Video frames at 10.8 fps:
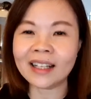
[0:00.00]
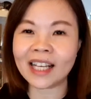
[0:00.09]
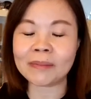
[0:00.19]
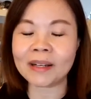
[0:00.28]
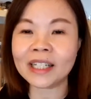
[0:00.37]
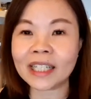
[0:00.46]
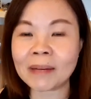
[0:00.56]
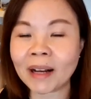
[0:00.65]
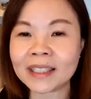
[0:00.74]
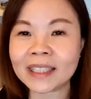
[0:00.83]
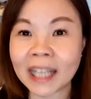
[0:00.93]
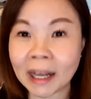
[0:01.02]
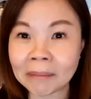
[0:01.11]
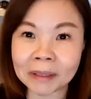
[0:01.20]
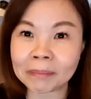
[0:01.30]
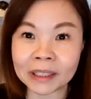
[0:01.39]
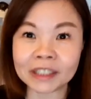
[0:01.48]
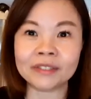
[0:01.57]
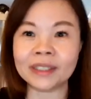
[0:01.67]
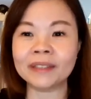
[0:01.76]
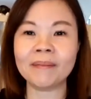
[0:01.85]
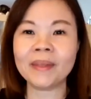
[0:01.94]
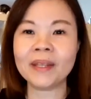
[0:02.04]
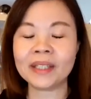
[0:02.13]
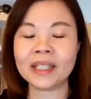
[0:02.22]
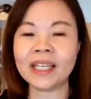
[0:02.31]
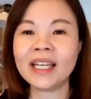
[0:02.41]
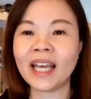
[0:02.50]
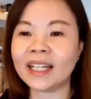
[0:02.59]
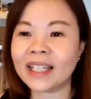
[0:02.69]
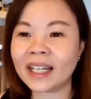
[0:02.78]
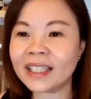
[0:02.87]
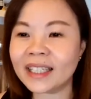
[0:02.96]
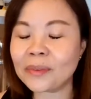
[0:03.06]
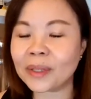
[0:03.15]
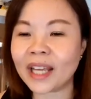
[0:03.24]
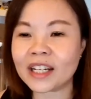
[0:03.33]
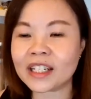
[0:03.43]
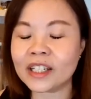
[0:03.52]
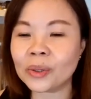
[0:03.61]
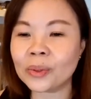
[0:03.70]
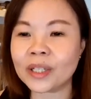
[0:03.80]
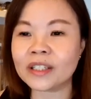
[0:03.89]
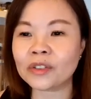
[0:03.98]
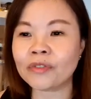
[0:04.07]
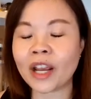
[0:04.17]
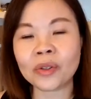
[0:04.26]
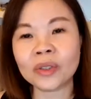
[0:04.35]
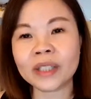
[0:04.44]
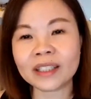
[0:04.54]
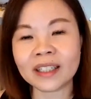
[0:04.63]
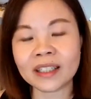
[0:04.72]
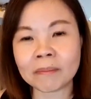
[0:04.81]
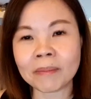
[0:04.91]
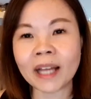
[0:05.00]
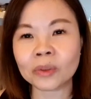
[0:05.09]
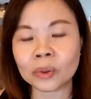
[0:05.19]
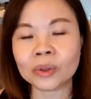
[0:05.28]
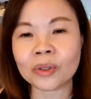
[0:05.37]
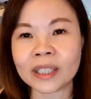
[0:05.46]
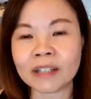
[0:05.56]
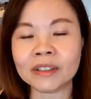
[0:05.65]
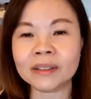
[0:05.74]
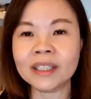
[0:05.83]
especially amongst the young people. Okay, and the other thing we can actually do is to regulate blood glucose level.